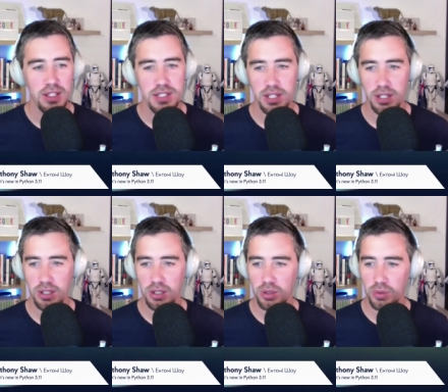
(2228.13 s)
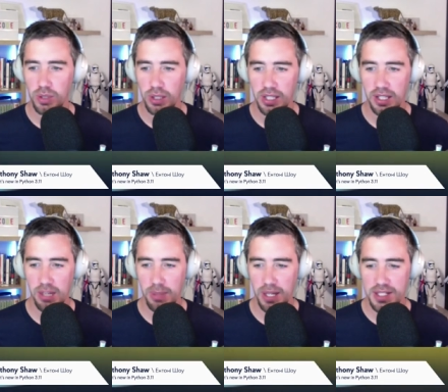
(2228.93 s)
So we're looking at
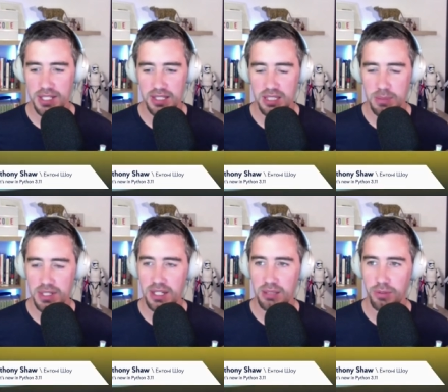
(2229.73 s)
about a 60%